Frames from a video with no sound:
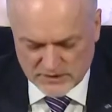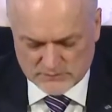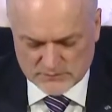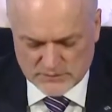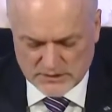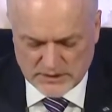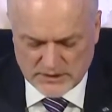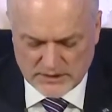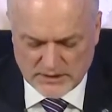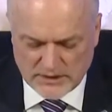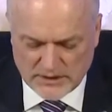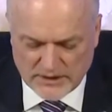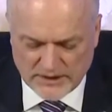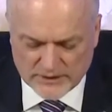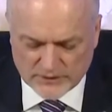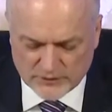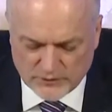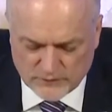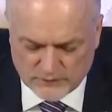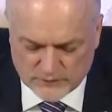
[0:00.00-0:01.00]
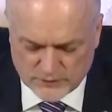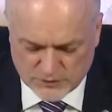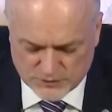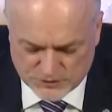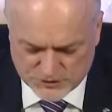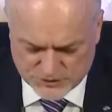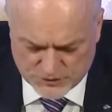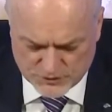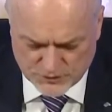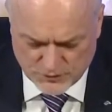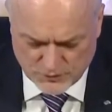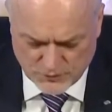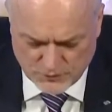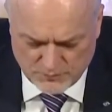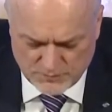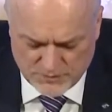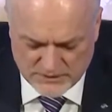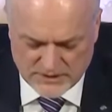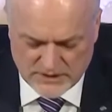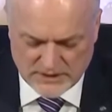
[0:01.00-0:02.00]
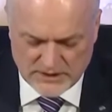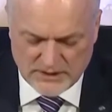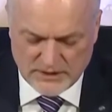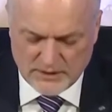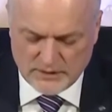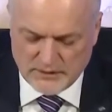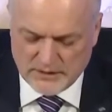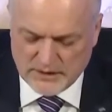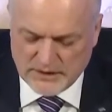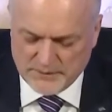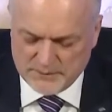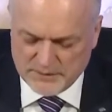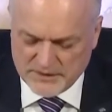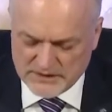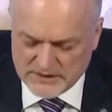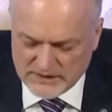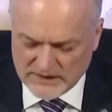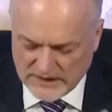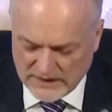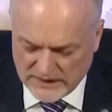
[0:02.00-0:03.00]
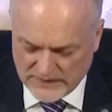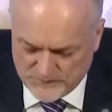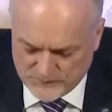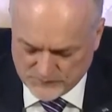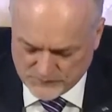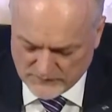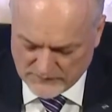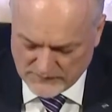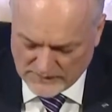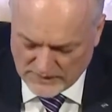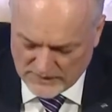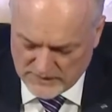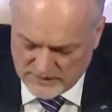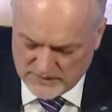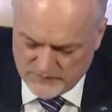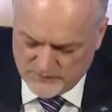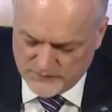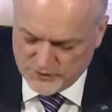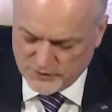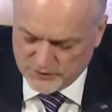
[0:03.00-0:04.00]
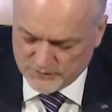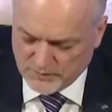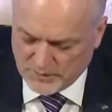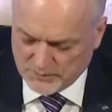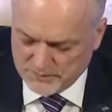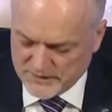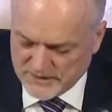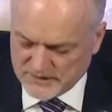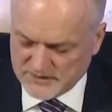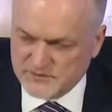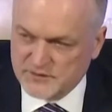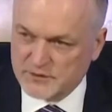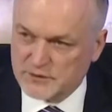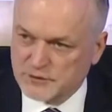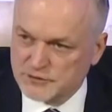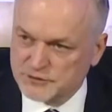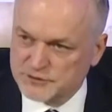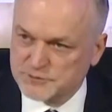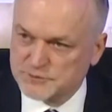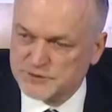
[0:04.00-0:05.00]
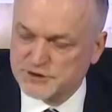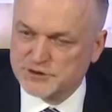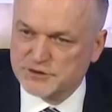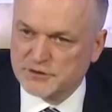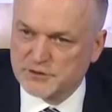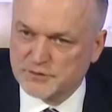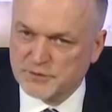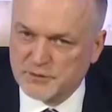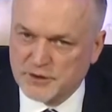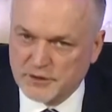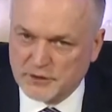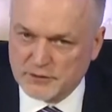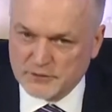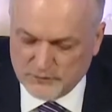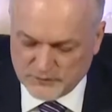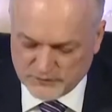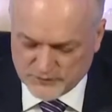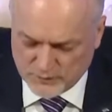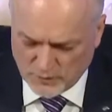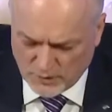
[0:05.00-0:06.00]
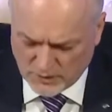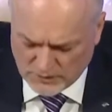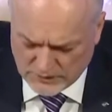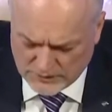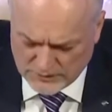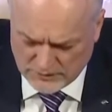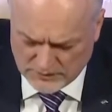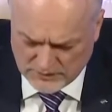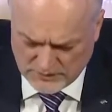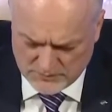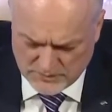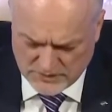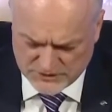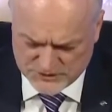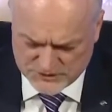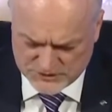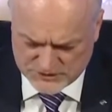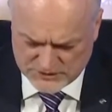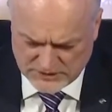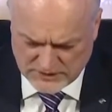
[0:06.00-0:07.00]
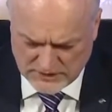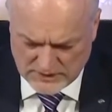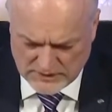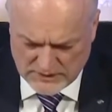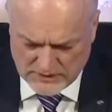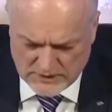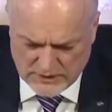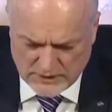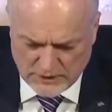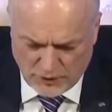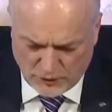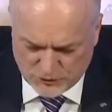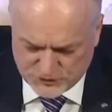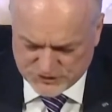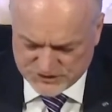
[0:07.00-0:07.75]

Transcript: we've also seen the profitability coming down. So EBITDA is